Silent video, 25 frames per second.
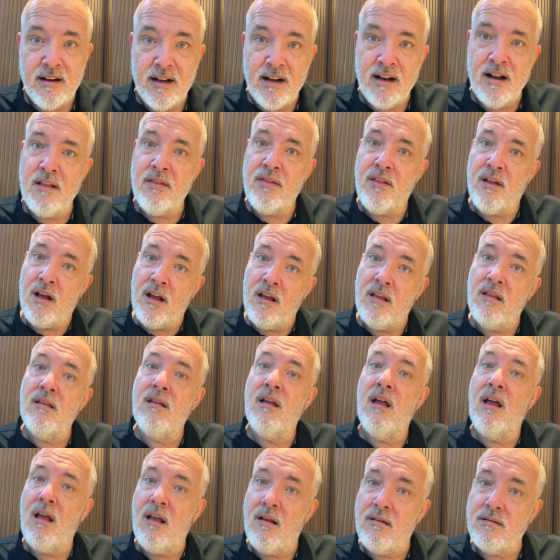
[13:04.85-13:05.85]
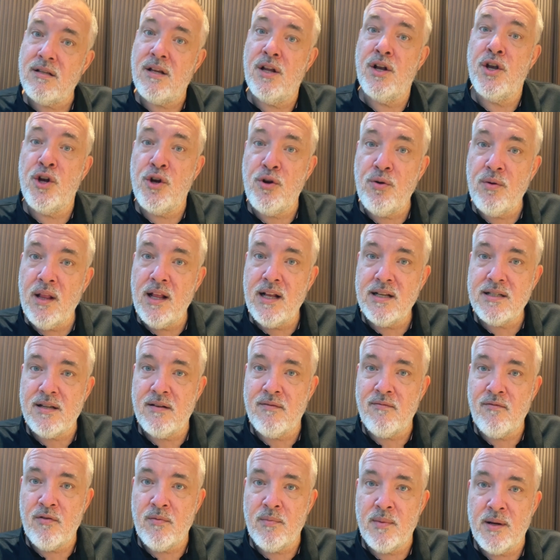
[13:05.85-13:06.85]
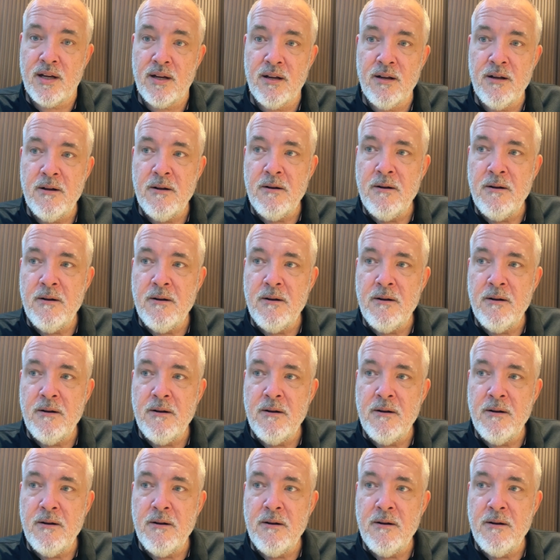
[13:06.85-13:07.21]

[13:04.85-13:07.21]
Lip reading: And I thought, it's a new lesson for me.